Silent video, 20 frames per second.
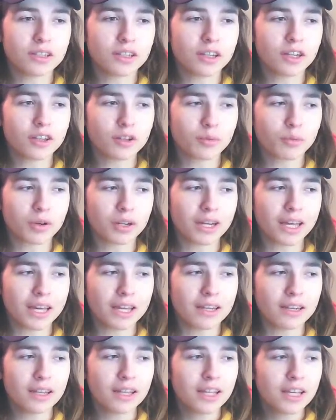the other one,
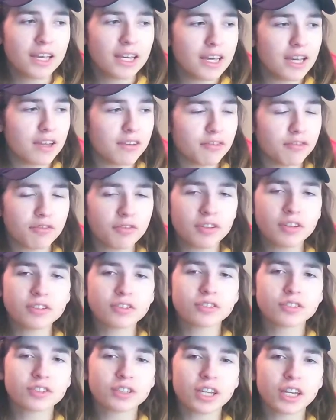and it
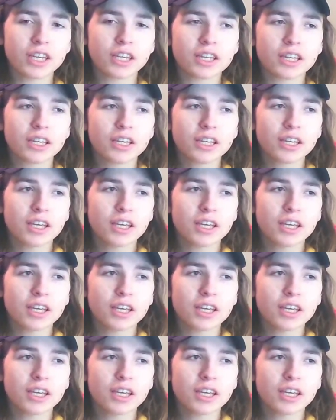feels like